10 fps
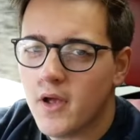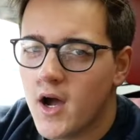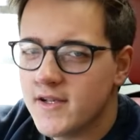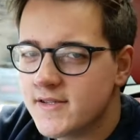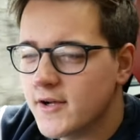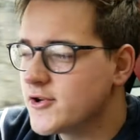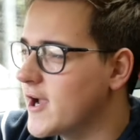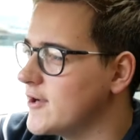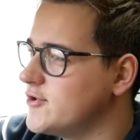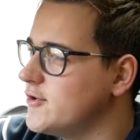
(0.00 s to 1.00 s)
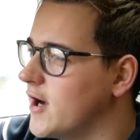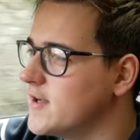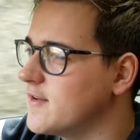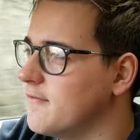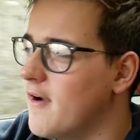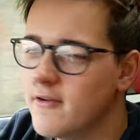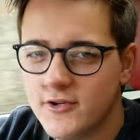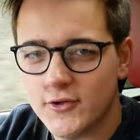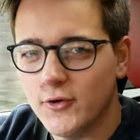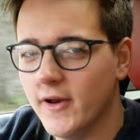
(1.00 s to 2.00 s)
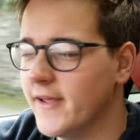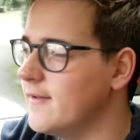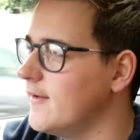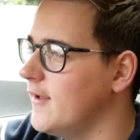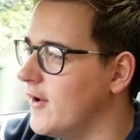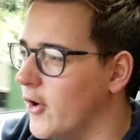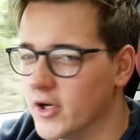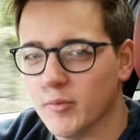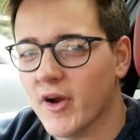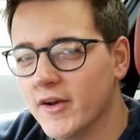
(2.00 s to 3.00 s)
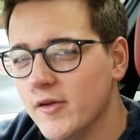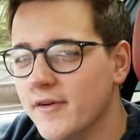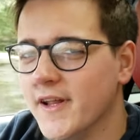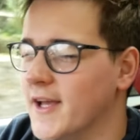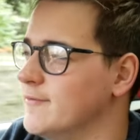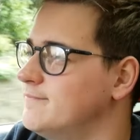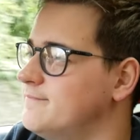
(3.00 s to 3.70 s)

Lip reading: guys, I shall catch you guys very shortly on a brand new video.